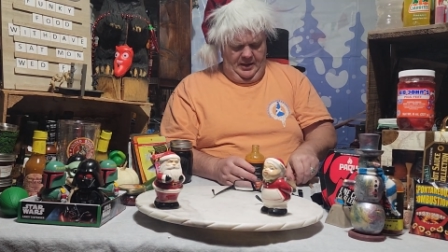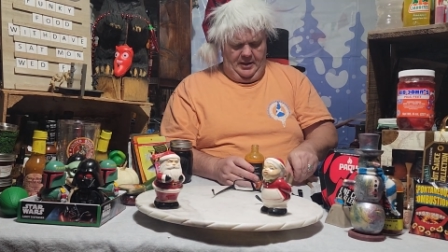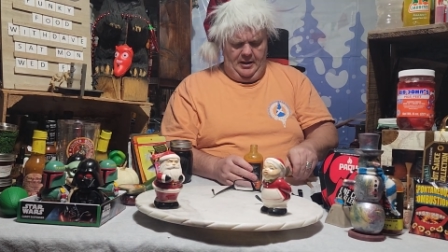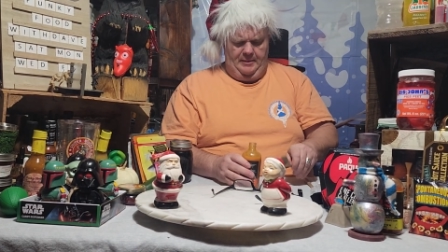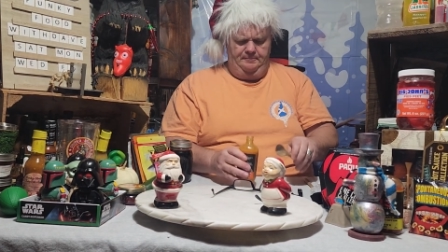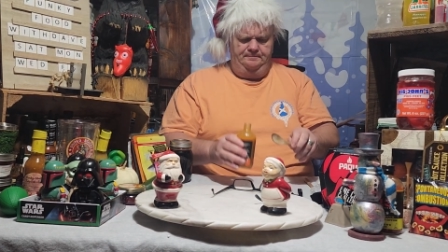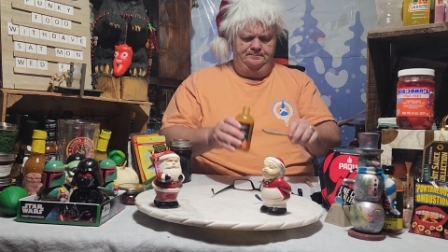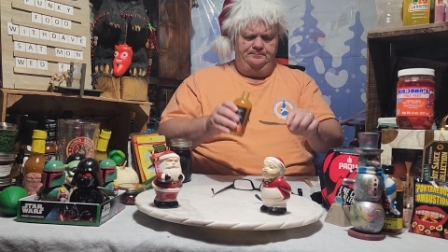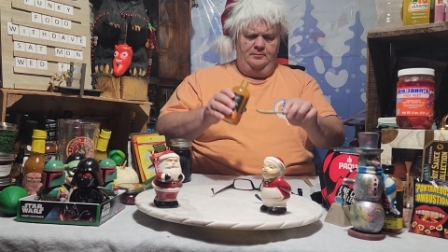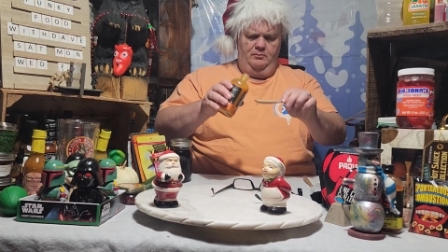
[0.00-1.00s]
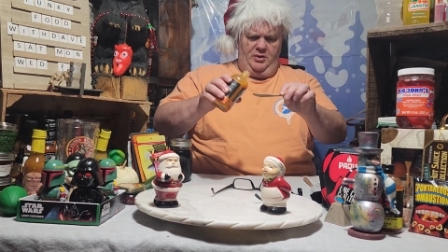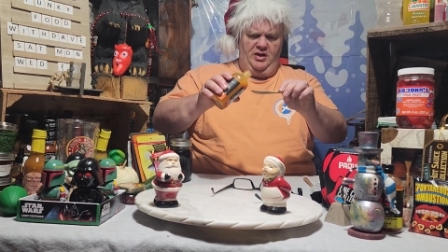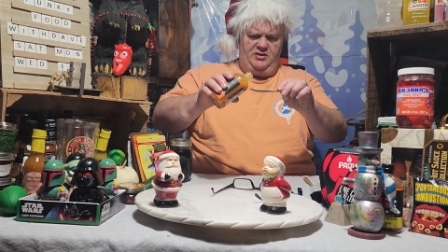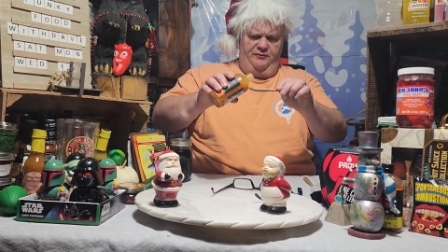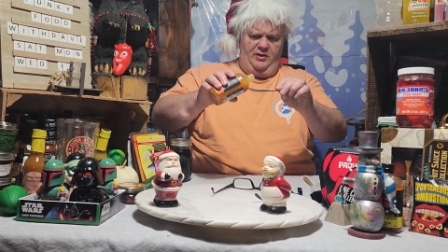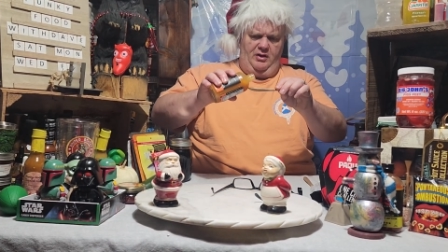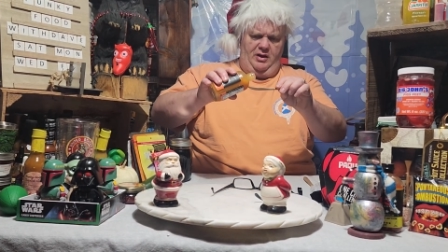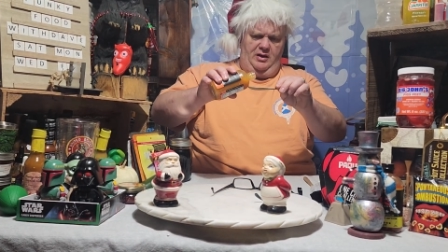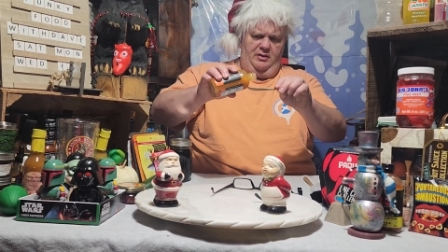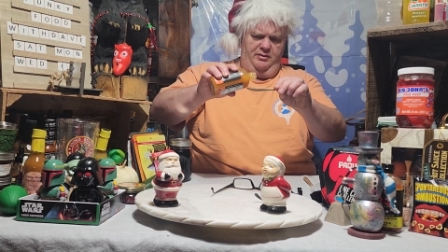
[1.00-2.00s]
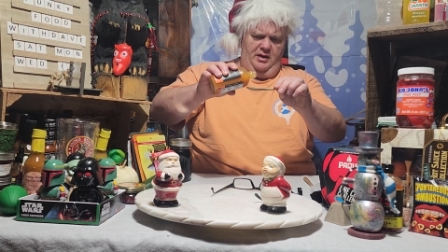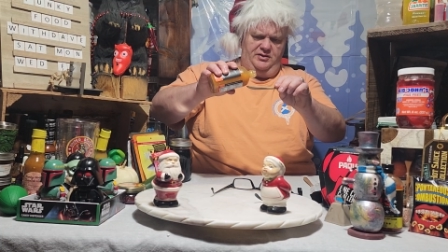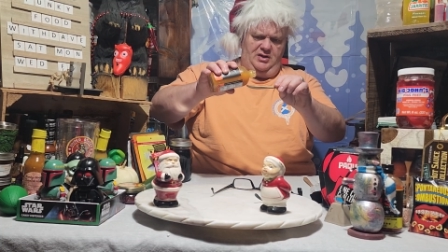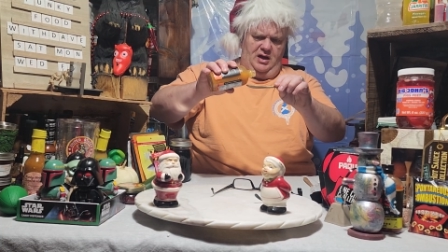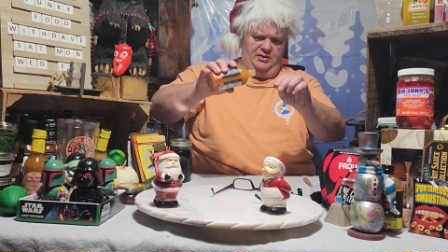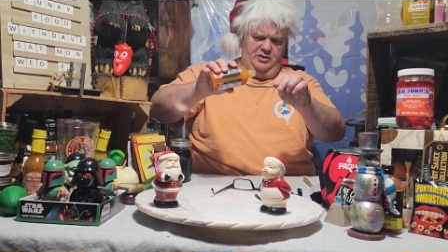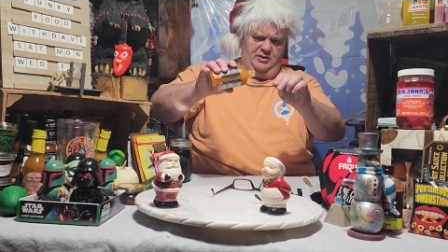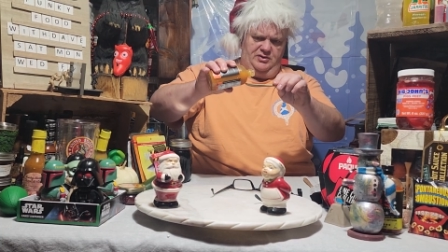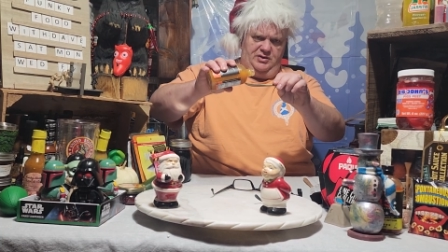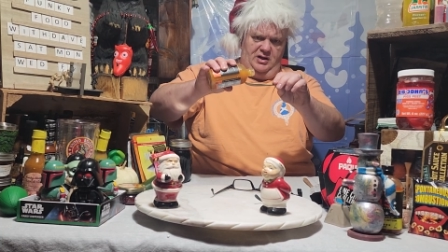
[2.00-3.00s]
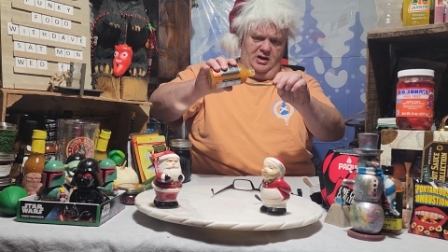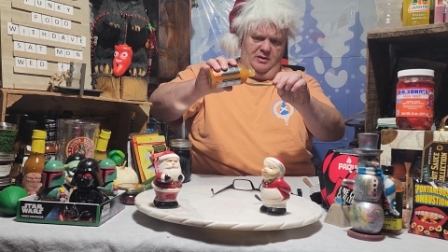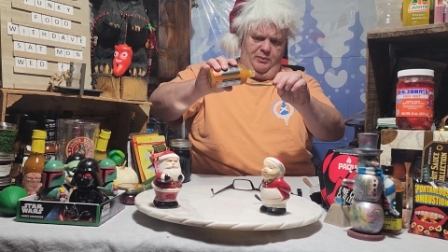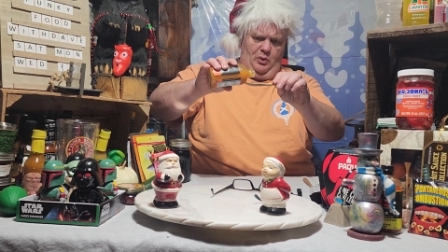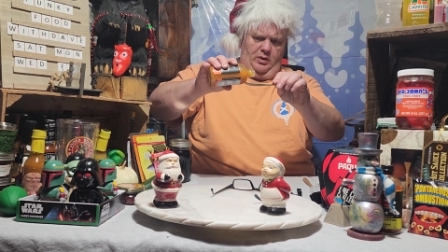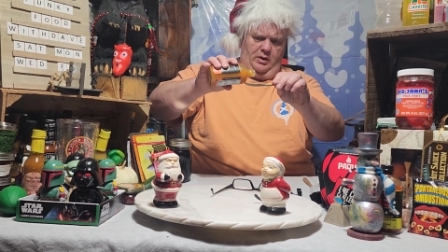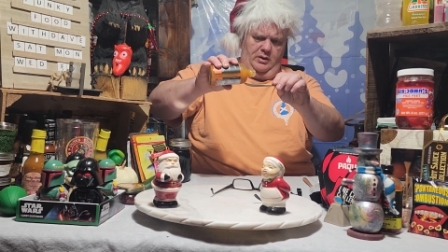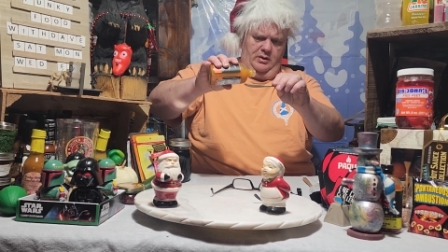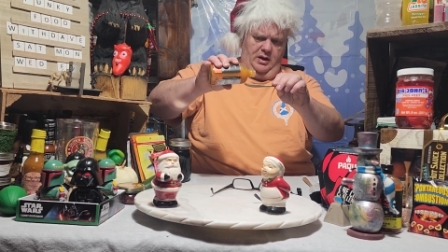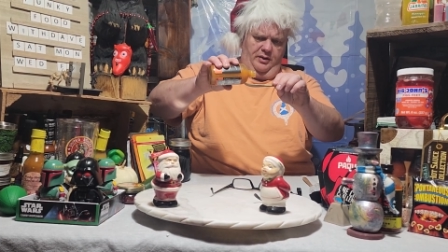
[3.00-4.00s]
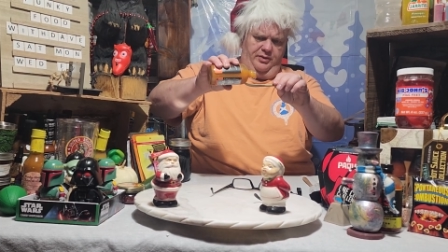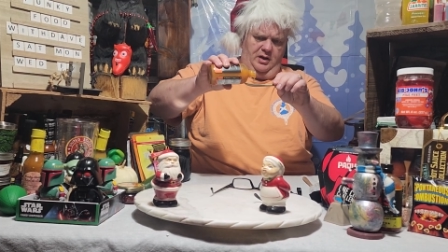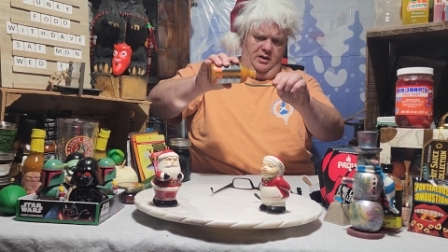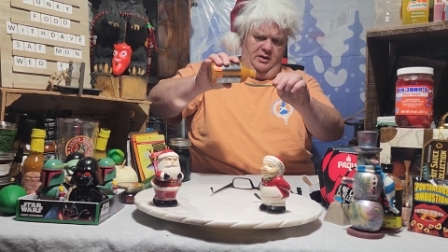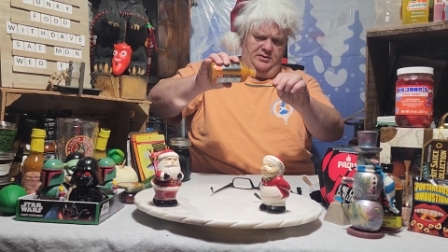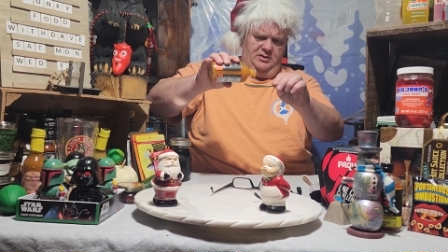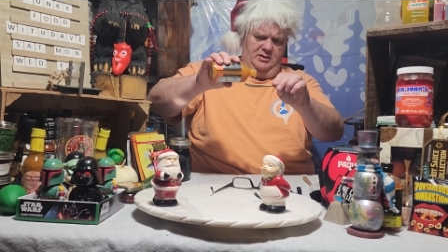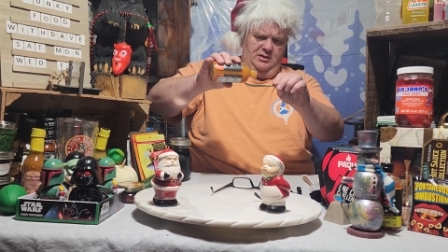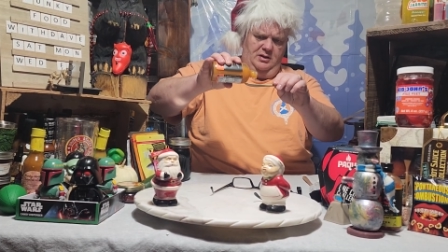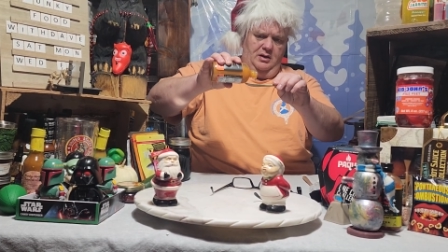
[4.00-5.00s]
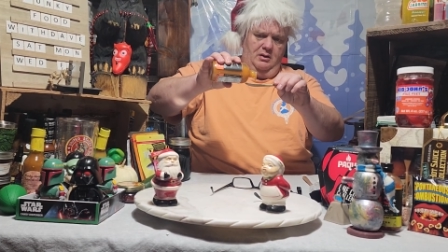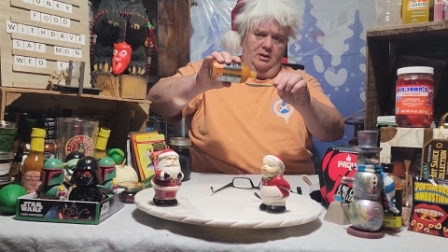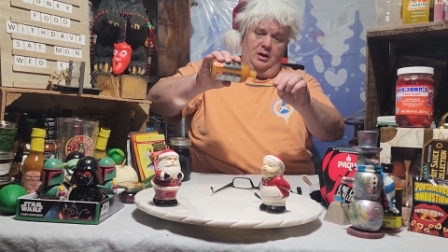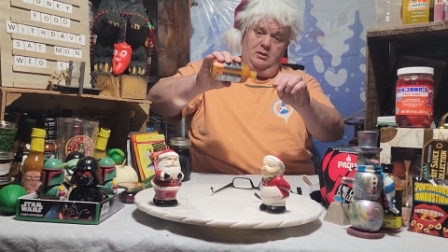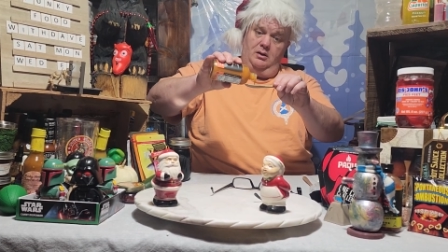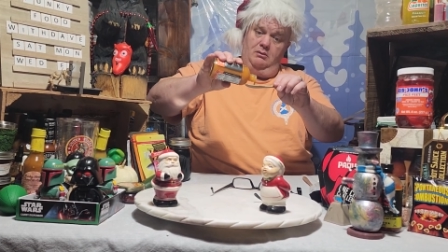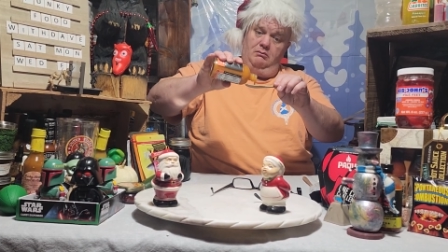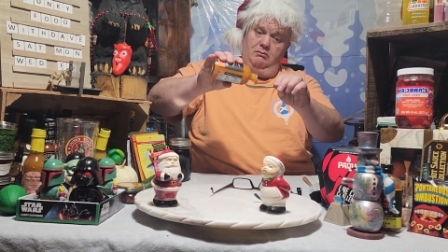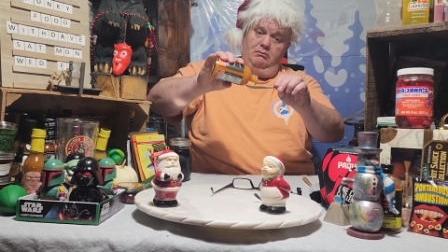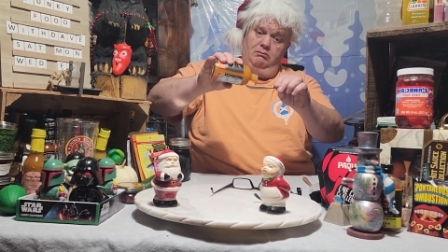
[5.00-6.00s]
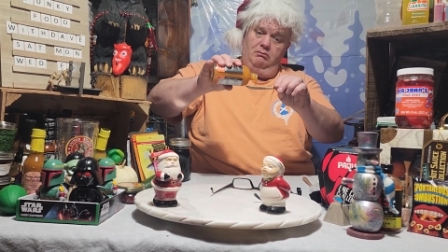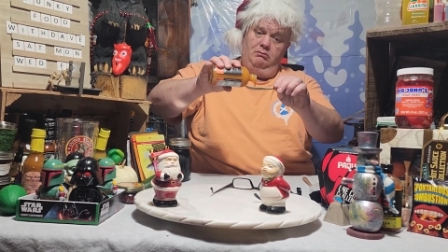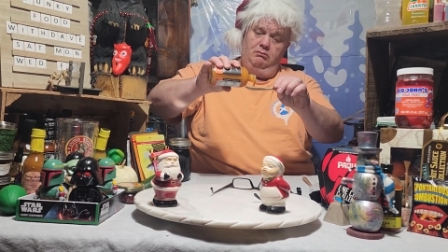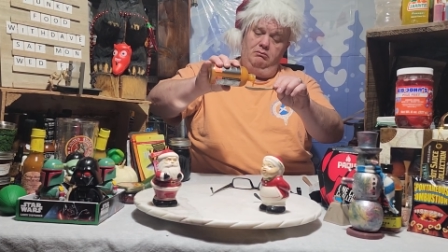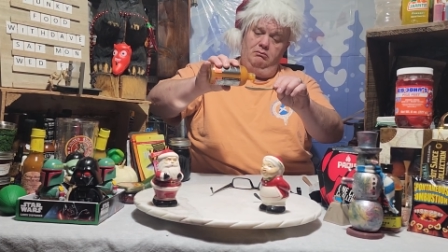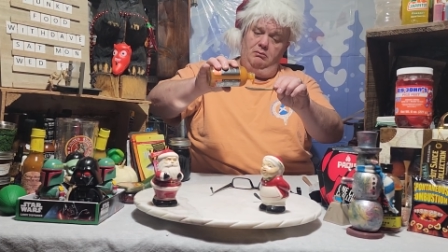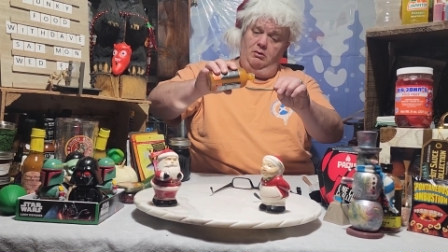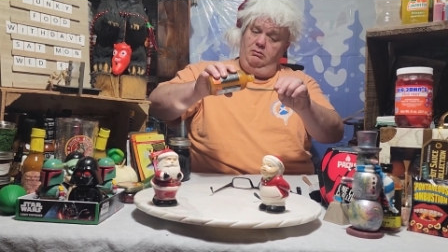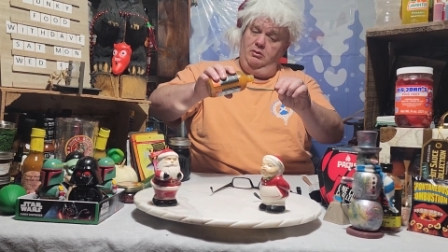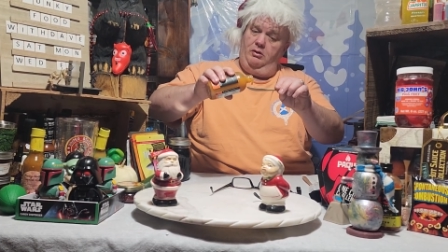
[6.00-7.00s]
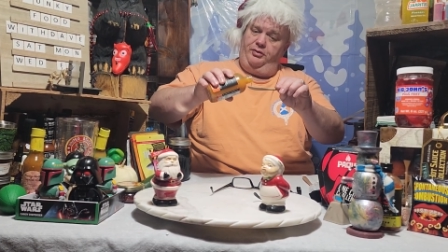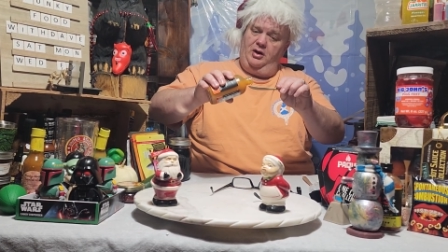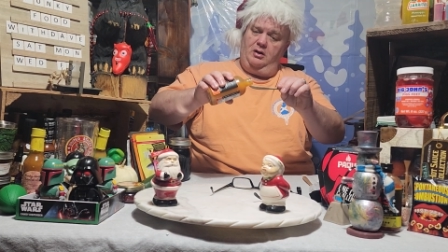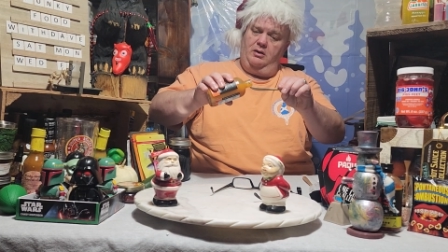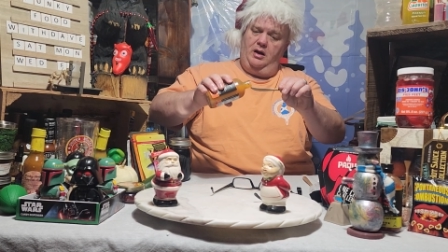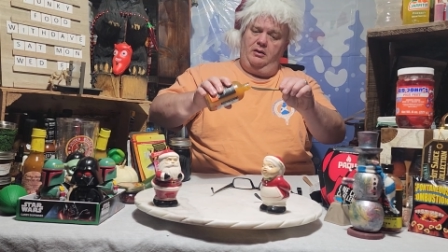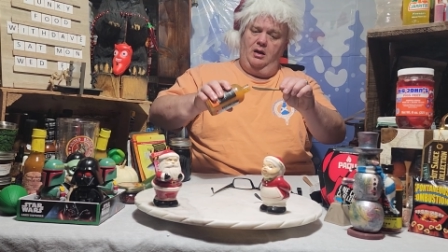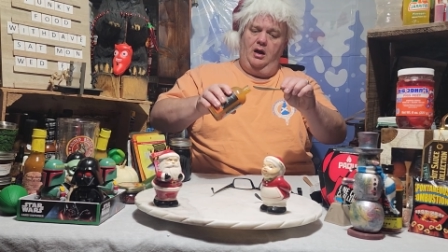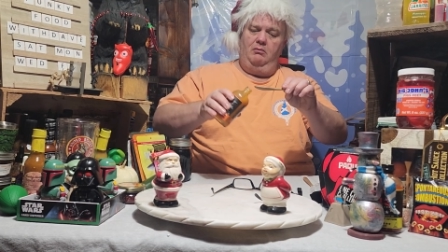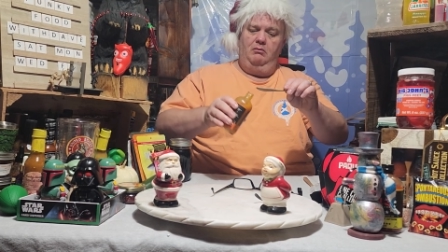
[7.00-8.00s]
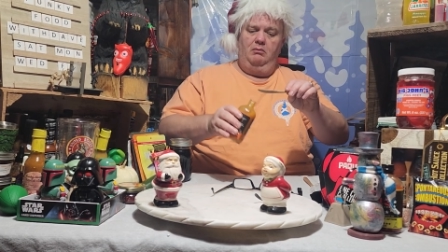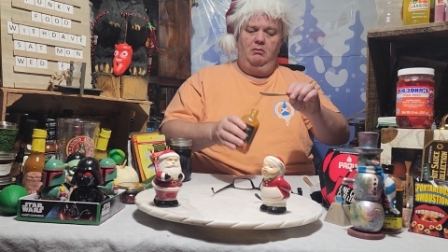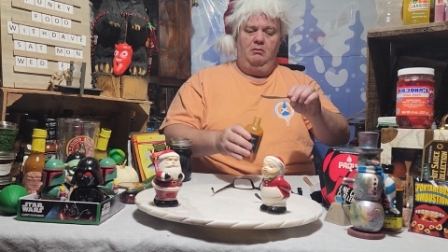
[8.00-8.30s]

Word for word: Um, but it's a very thin sauce. You can see it on the pour, how thin it is. I think a little thicker than I thought. Yeah.